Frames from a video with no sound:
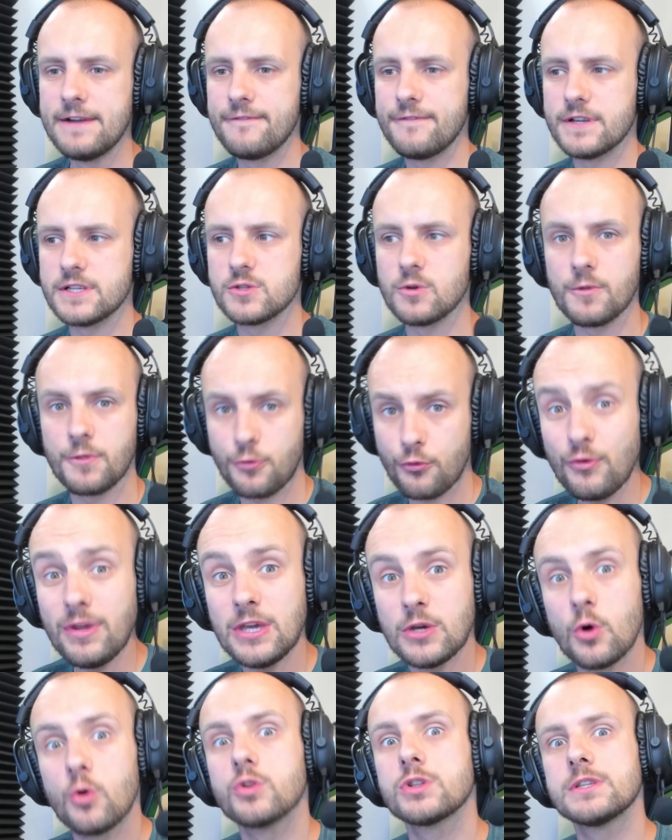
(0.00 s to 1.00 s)
sort of
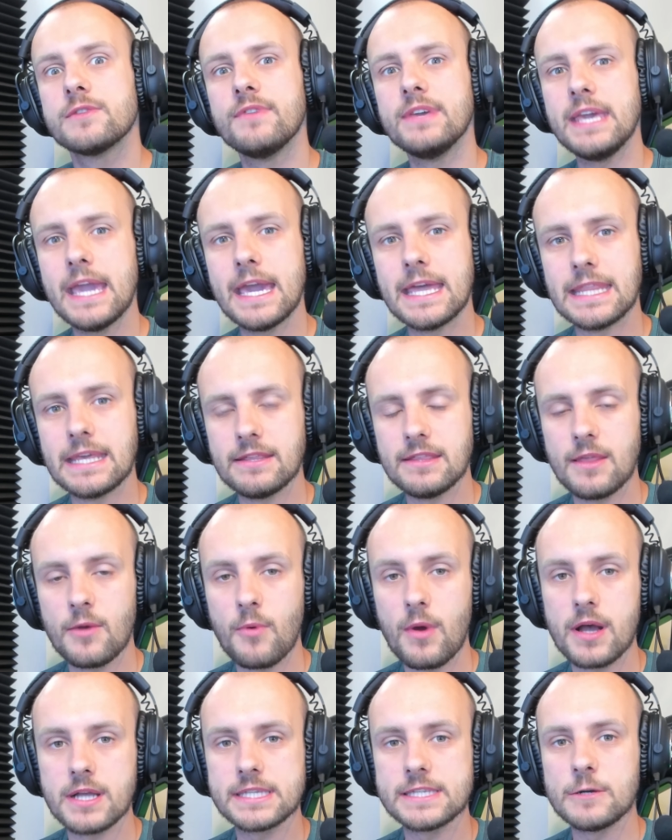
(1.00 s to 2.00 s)
3/4 of a year, they
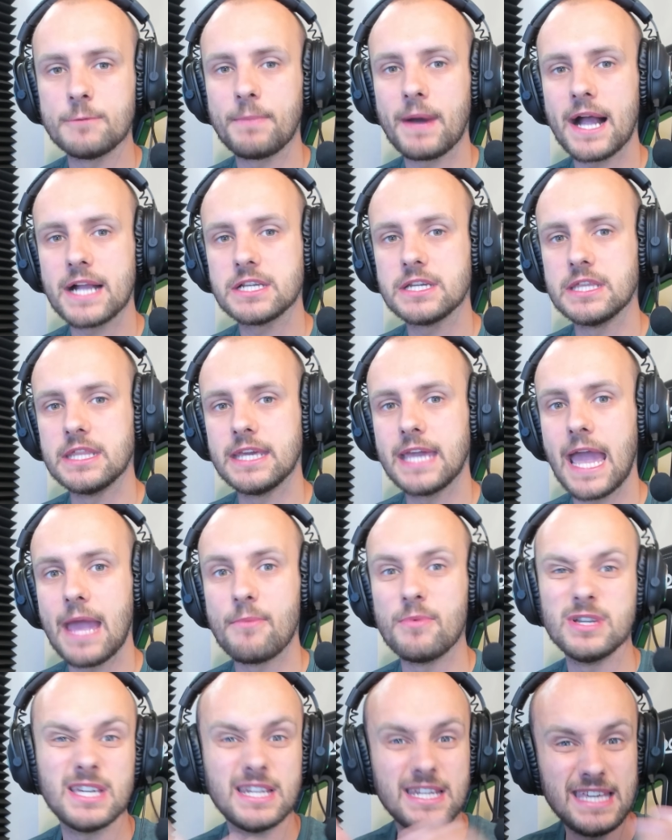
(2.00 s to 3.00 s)
were still patching the game,
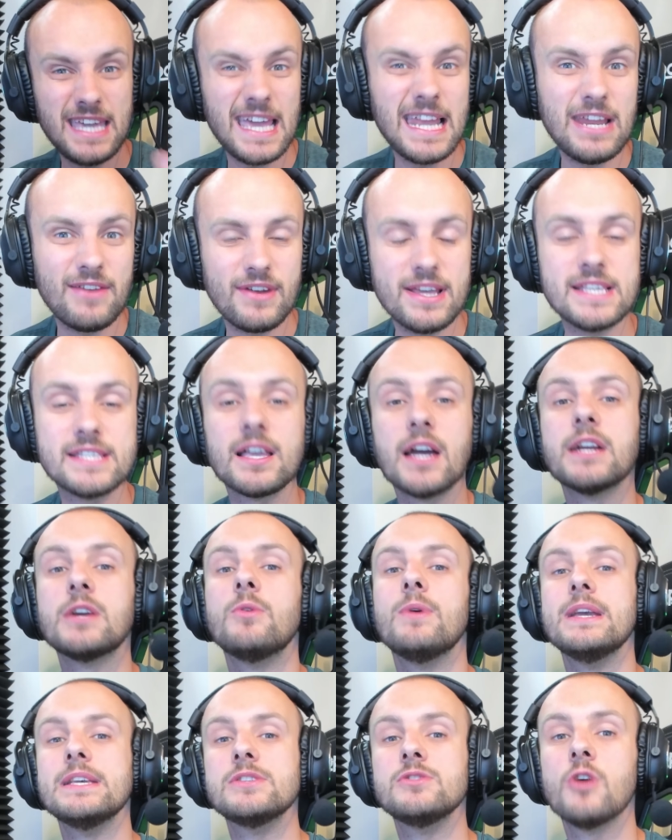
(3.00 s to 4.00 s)
which in a yearly release cycle
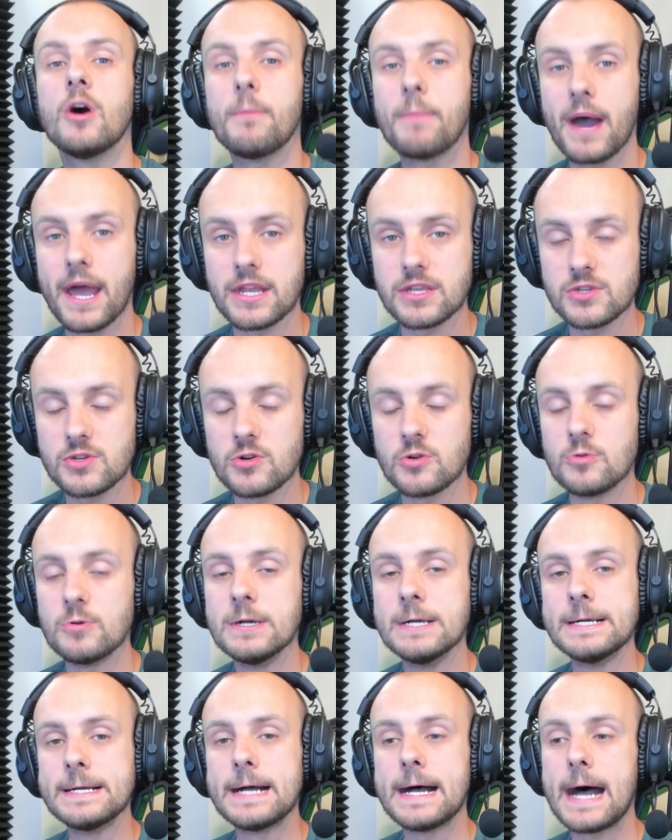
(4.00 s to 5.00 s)
is not bad at all.
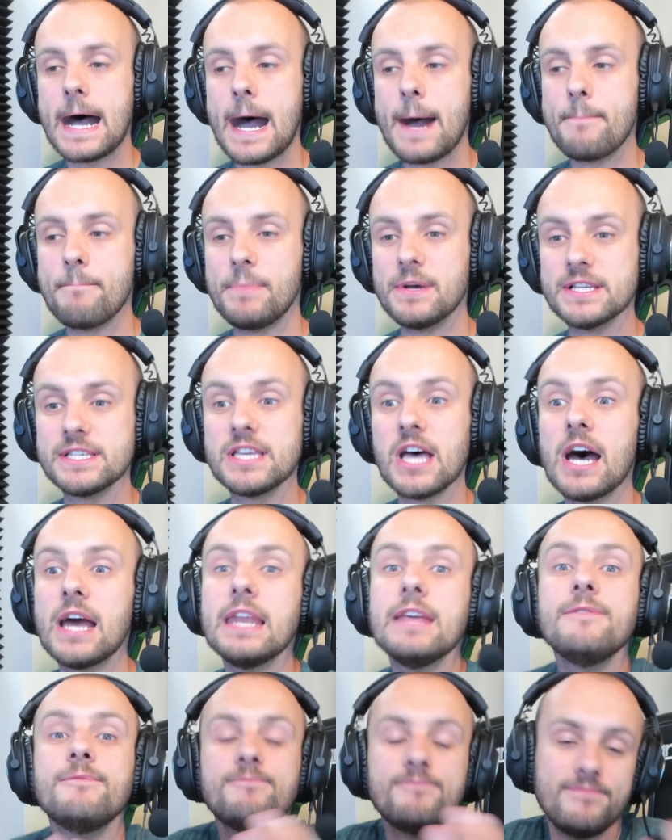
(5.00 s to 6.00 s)
But
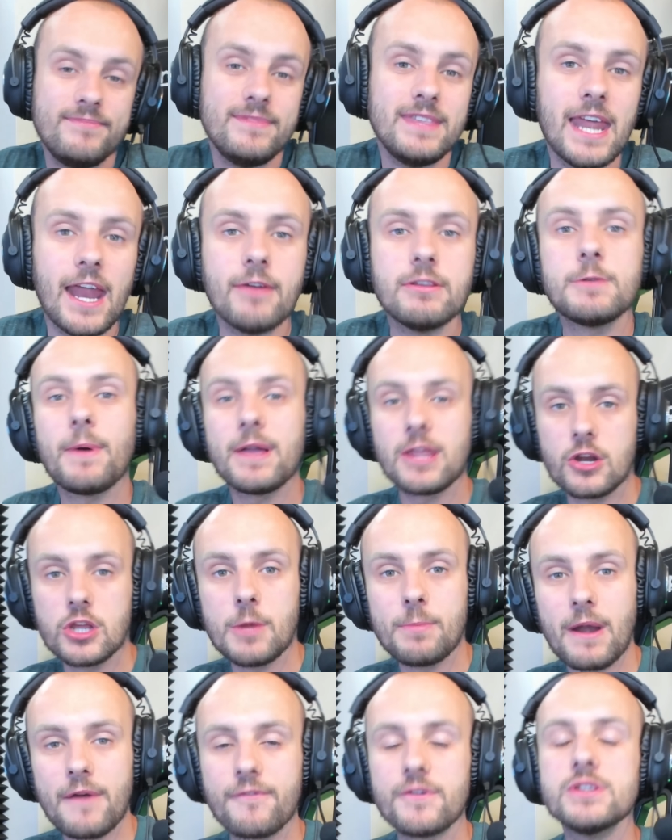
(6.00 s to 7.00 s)
certainly, you know, depending on your
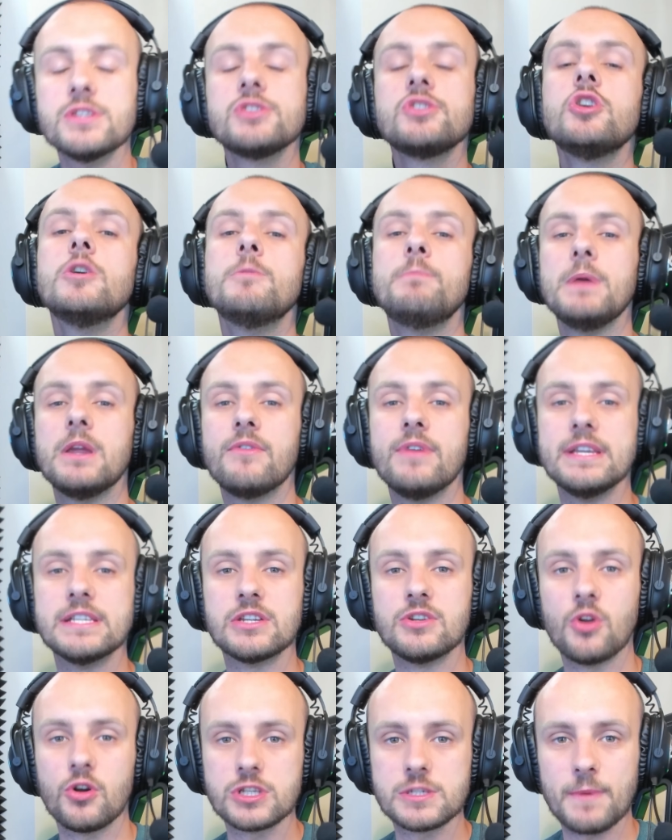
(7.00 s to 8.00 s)
preference, could be a reason
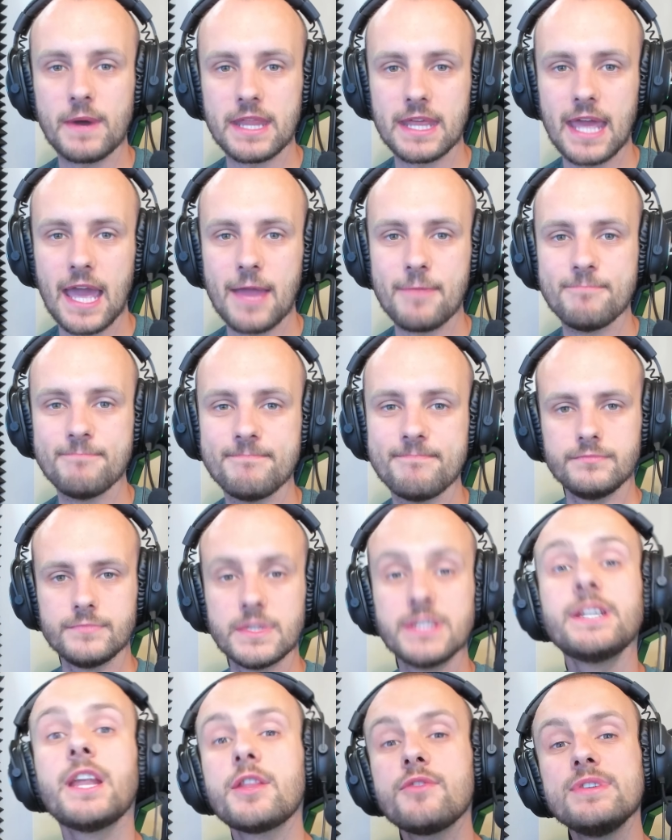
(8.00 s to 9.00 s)
not to buy the game.
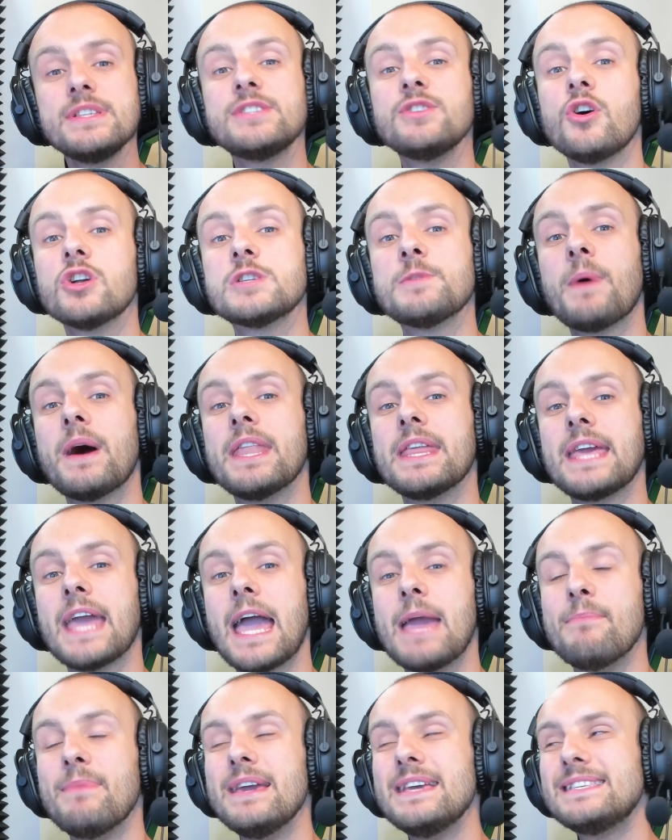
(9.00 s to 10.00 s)
Another reason not to buy the
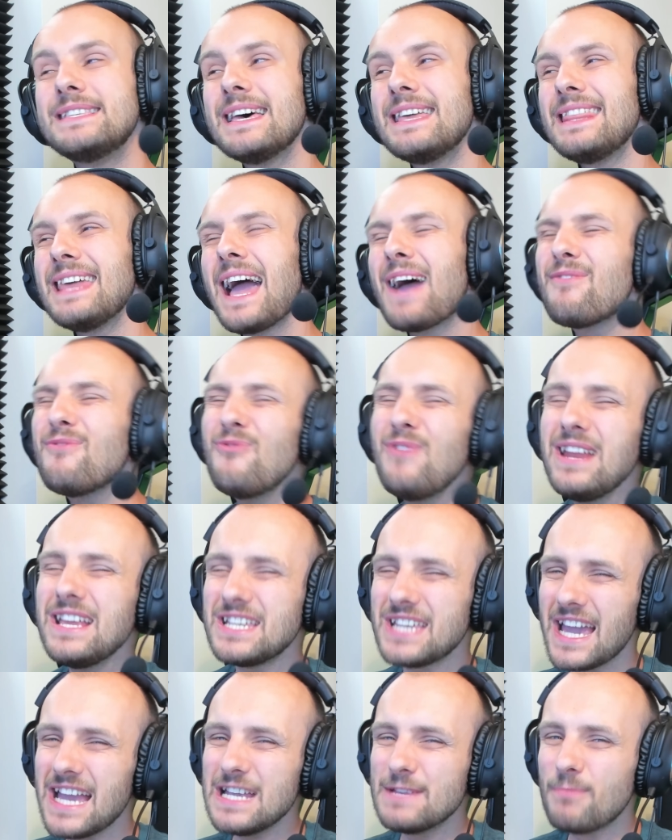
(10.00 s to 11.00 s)
game is that they haven't really
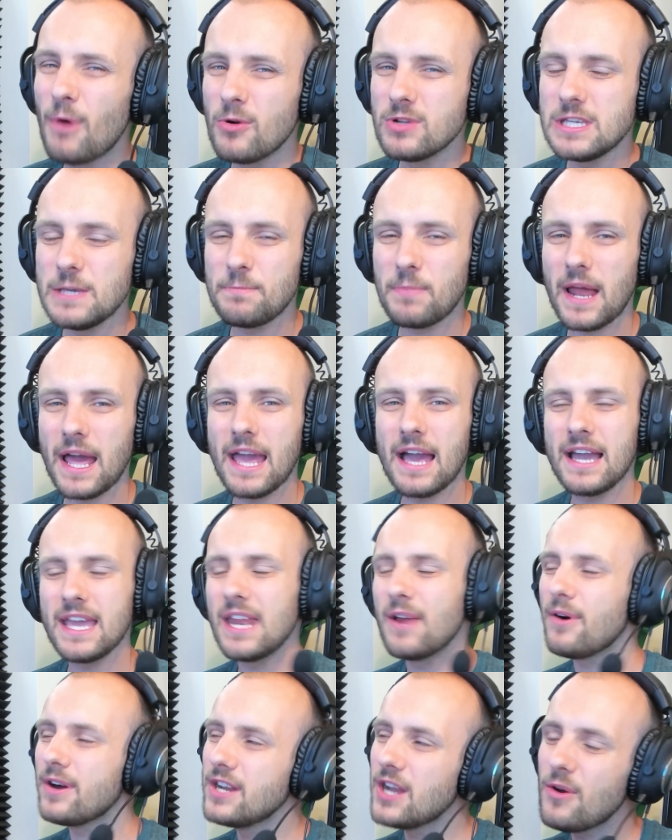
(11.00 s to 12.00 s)
changed multiplayer. You
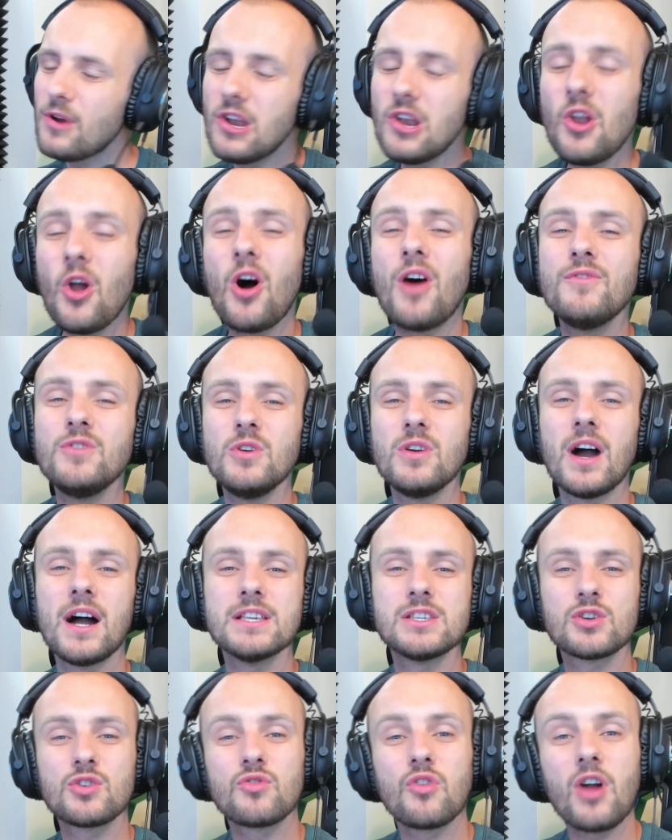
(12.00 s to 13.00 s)
know, I know a lot of you
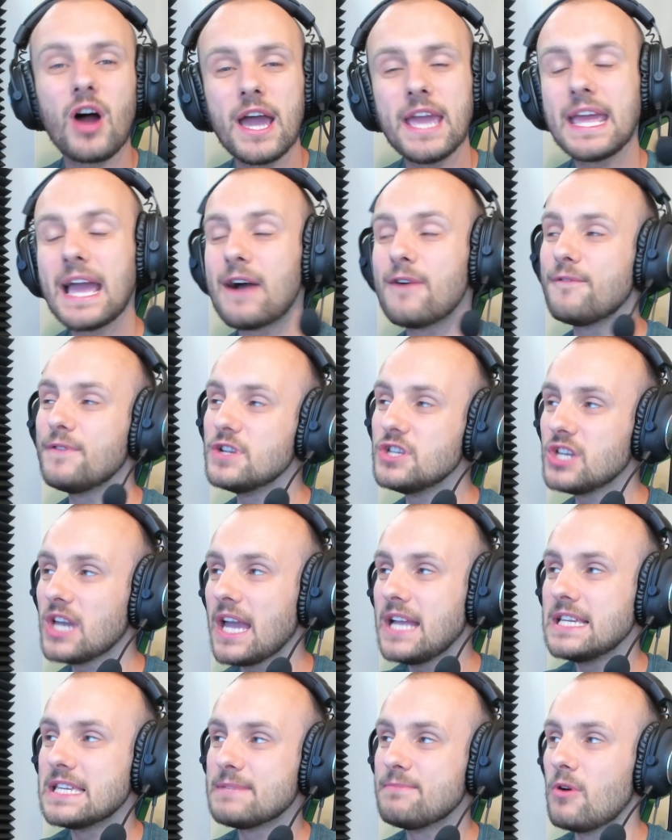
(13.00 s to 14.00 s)
guys are crying out for
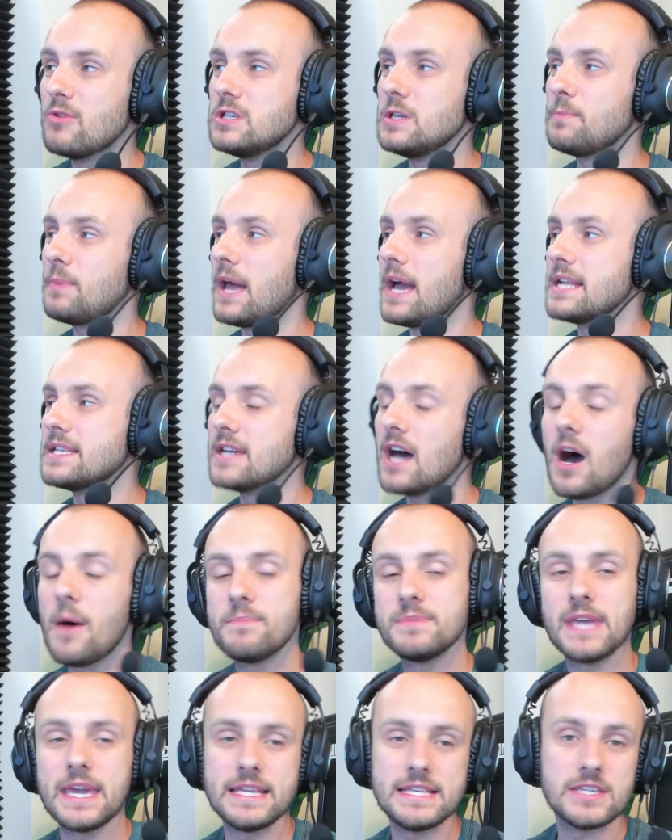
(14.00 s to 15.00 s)
changes to multiplayer, to
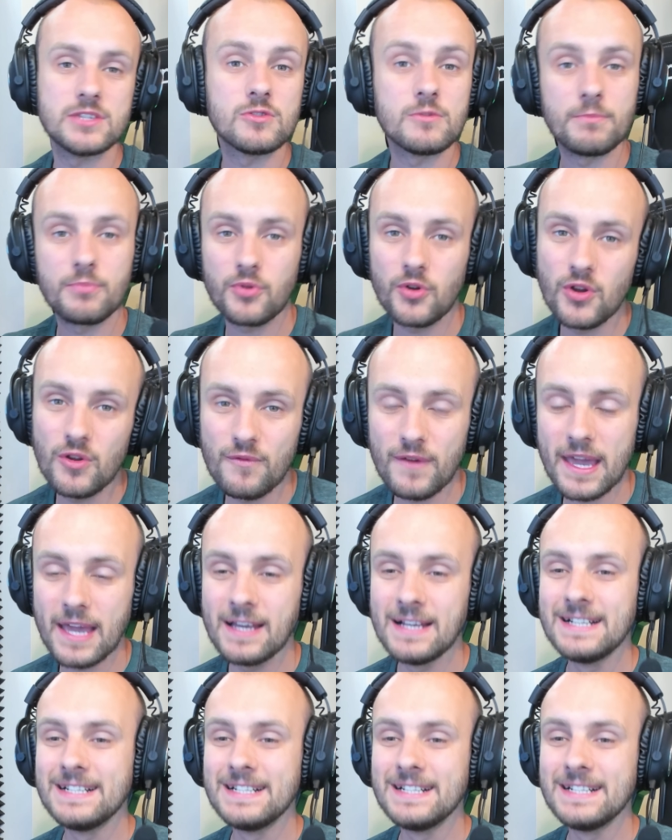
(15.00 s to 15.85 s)
update it, to improve it.